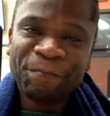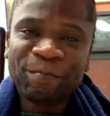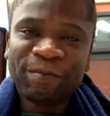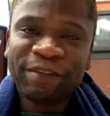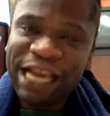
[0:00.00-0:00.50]

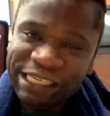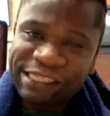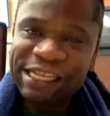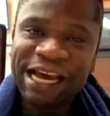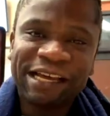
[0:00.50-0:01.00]
Yes, now.
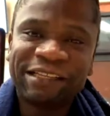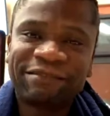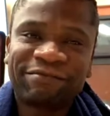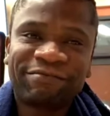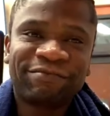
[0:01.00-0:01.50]

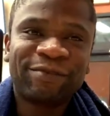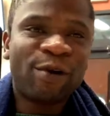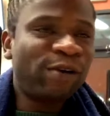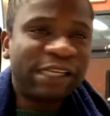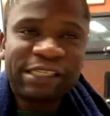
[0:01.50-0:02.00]
All
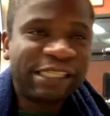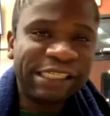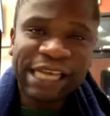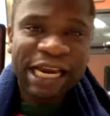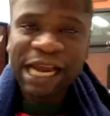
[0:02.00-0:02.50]
these things are
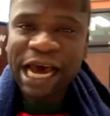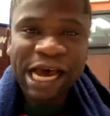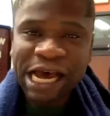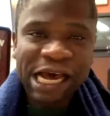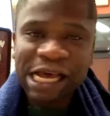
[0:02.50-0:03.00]
now
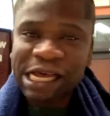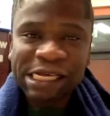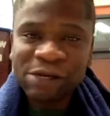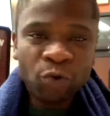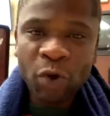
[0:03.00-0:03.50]

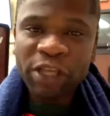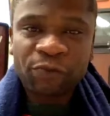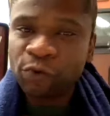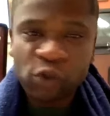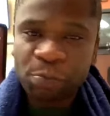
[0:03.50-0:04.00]

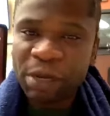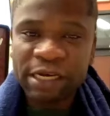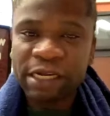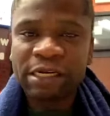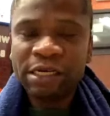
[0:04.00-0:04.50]
wasteful
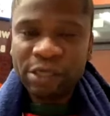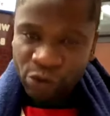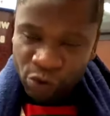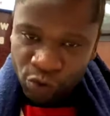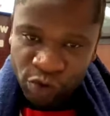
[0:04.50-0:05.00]
spending.
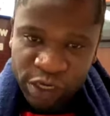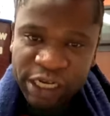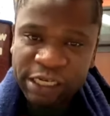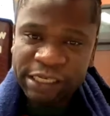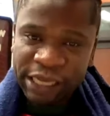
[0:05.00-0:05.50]
You
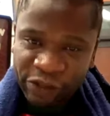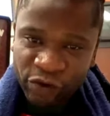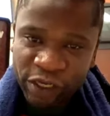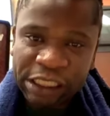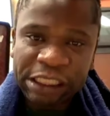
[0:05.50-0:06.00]
need
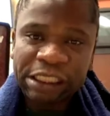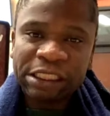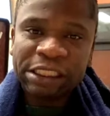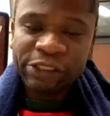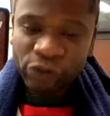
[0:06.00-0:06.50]
security.
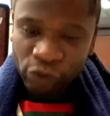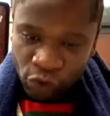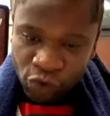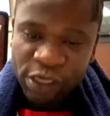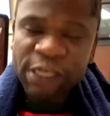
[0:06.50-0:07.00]

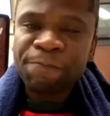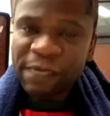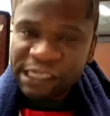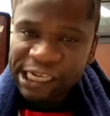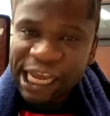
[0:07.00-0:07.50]
You need
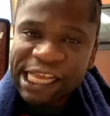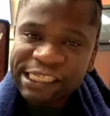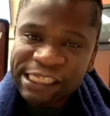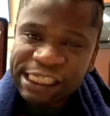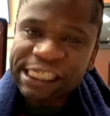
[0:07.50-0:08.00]
personal
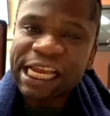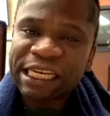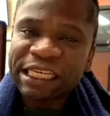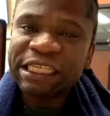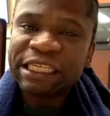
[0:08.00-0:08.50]
assistant.
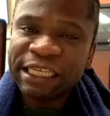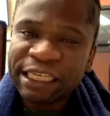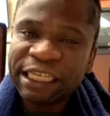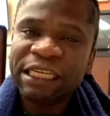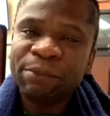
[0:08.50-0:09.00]

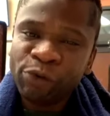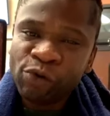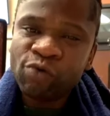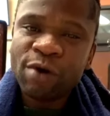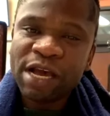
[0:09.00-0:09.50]
Gidi-gidi
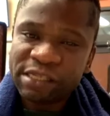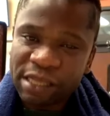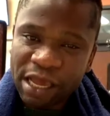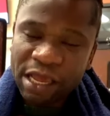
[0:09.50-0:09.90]
boo, where is it?